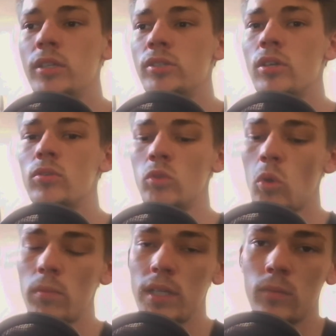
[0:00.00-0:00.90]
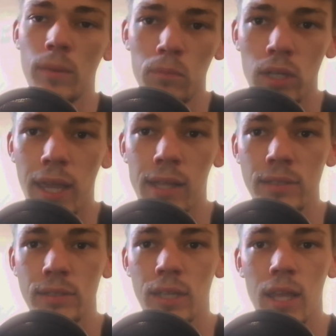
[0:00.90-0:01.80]
So normally we put a
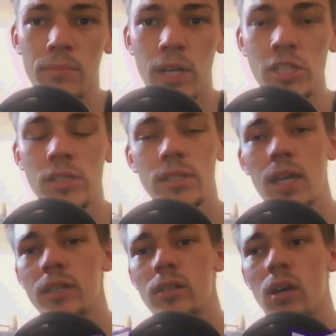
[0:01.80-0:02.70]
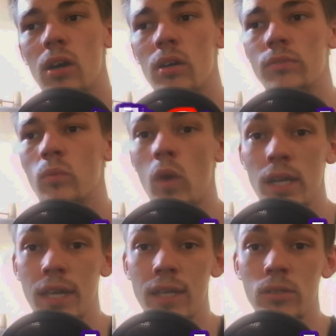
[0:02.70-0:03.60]
calibration cycle of
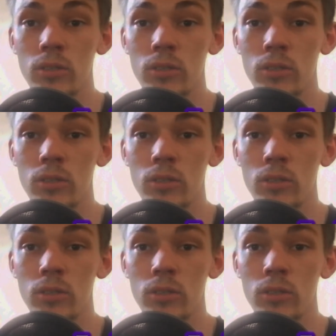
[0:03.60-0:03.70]
1 year,